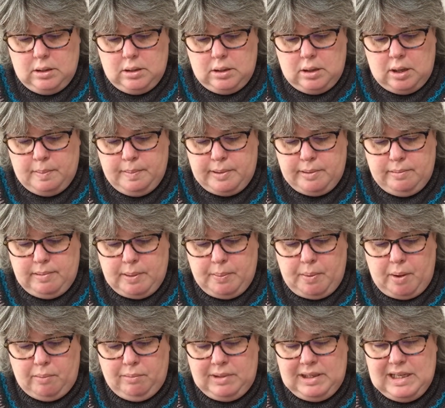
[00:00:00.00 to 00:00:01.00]
I probably
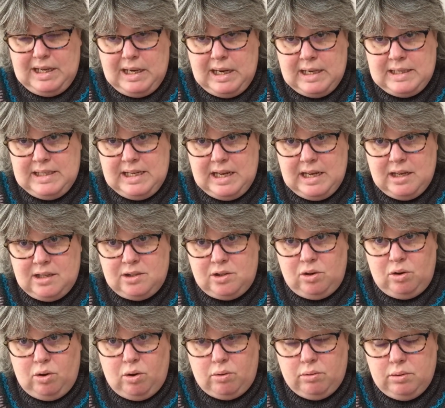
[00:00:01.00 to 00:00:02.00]
won't knit it as
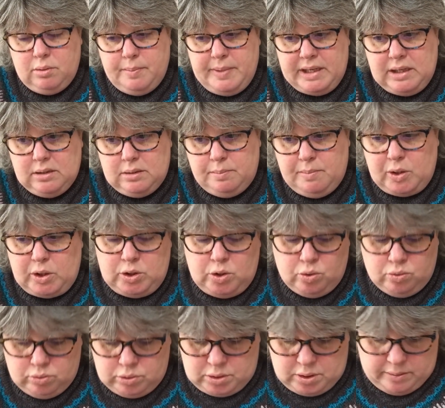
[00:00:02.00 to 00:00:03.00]
long because my
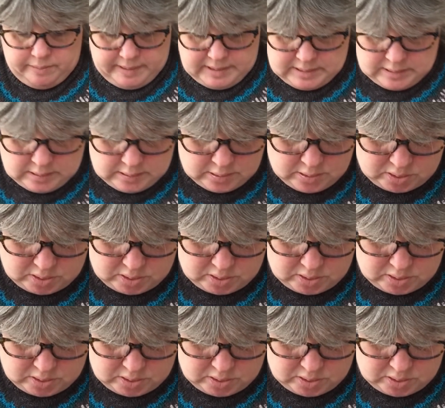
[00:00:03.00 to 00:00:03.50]
torso isn't as